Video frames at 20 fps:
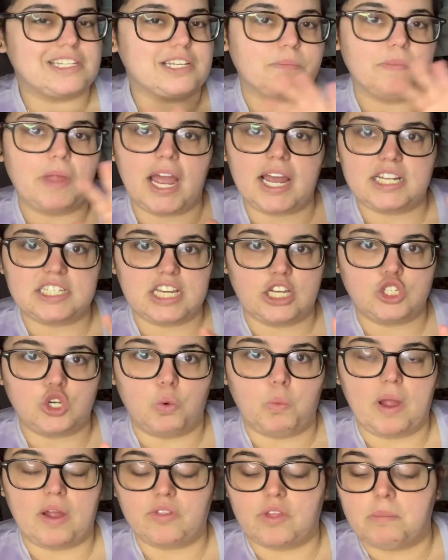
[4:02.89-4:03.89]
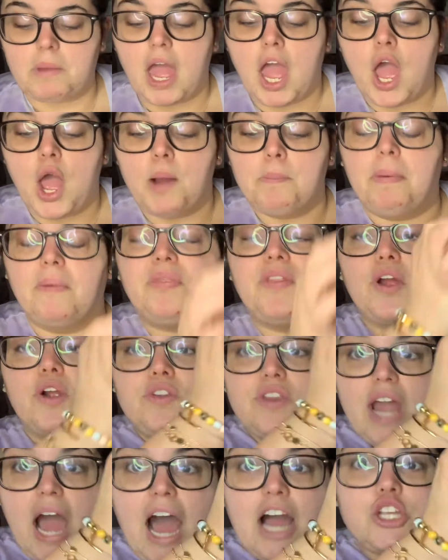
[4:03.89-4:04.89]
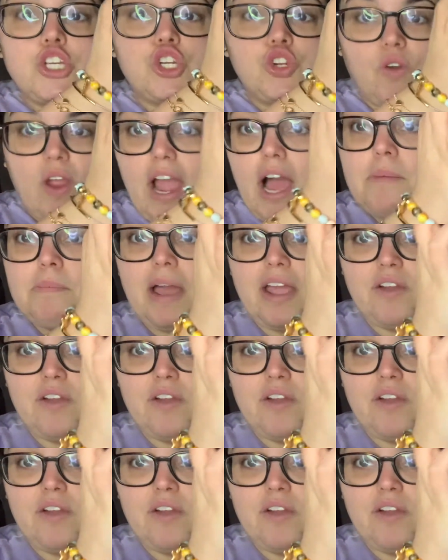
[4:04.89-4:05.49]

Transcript: I'm not going to say I don't wear them, but they're not straight on my